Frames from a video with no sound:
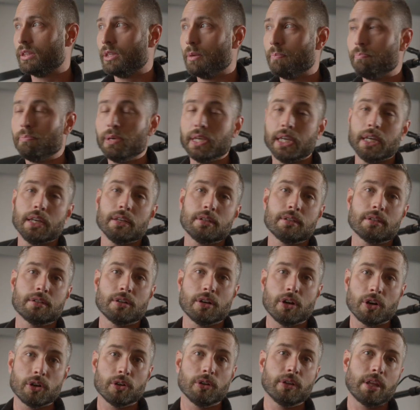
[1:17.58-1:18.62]
The biggest
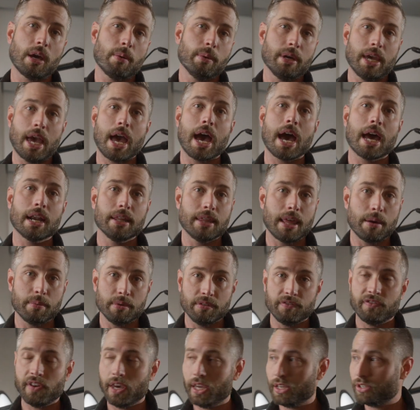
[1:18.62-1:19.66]
hurdle that we had and that
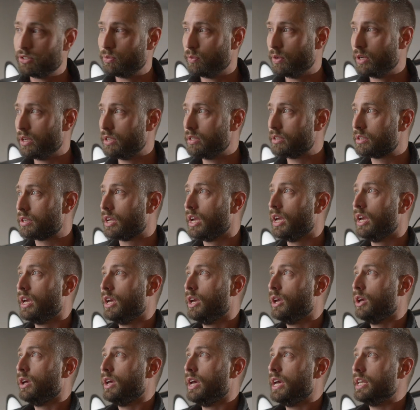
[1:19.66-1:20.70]
we faced was
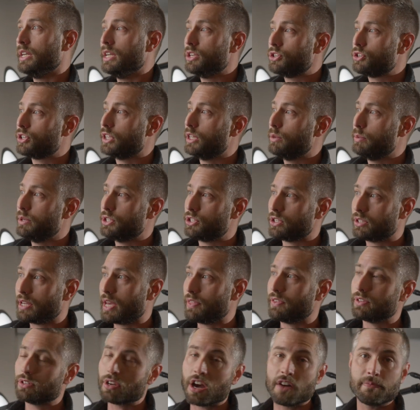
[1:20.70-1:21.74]
initially we just
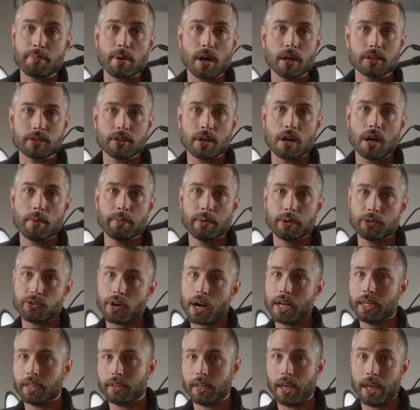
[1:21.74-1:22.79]
had the softbox on. We were
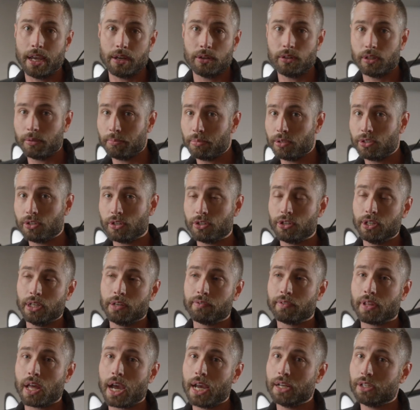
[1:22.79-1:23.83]
trying to get the angle and positioning
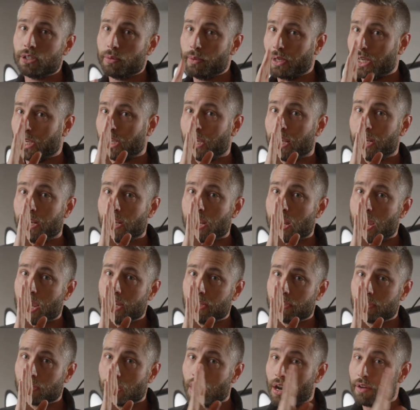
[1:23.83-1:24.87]
of light so we could get a
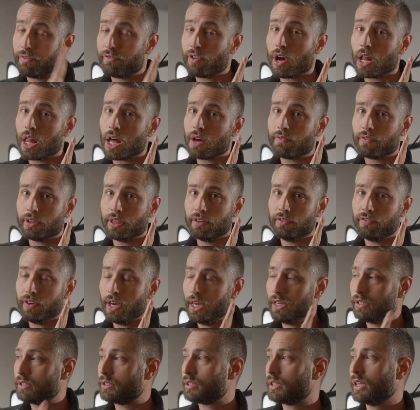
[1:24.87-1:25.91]
nice kind of fall off on the
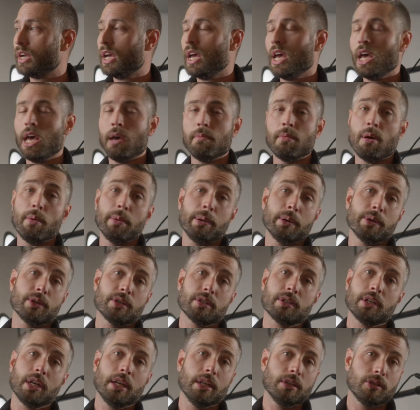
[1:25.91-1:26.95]
face, but we were
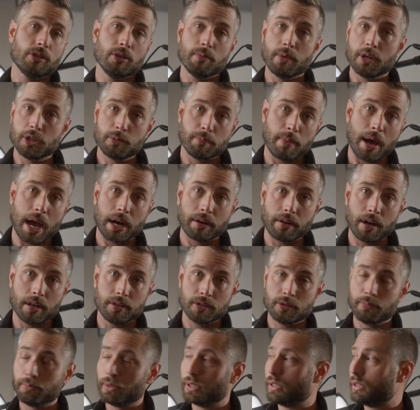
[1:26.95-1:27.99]
just getting too much
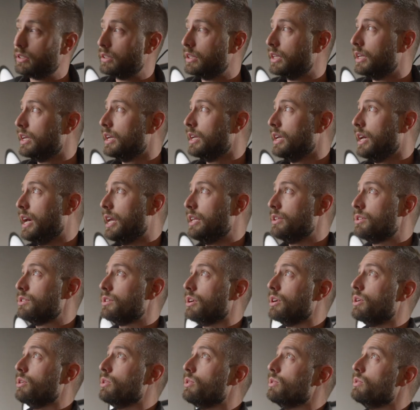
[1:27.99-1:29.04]
background spill. And
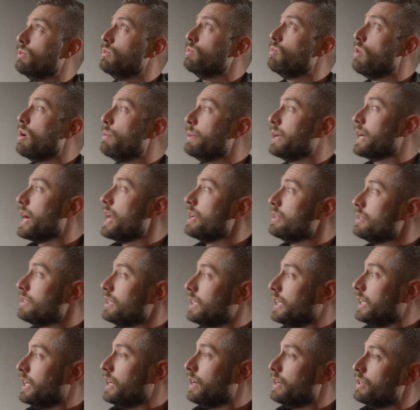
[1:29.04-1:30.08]
so what we kind of
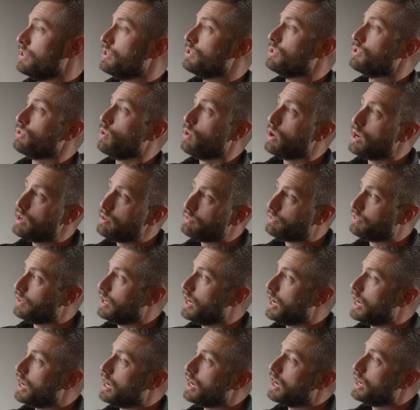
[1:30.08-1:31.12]
see here is sort of
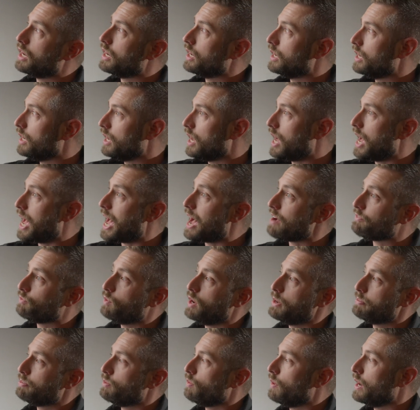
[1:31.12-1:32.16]
a
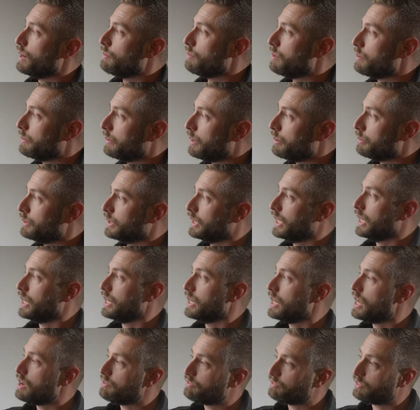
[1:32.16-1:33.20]
halfway point where we're able to get
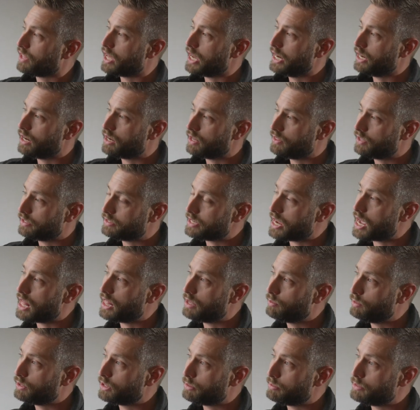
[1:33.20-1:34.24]
enough light on the
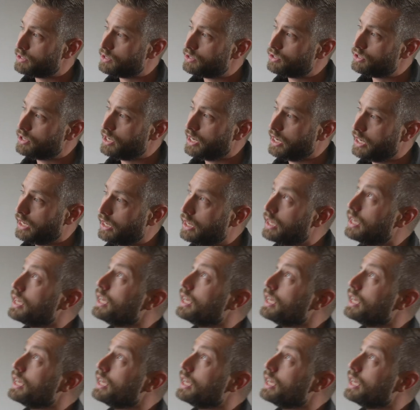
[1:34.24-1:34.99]
talent with the positioning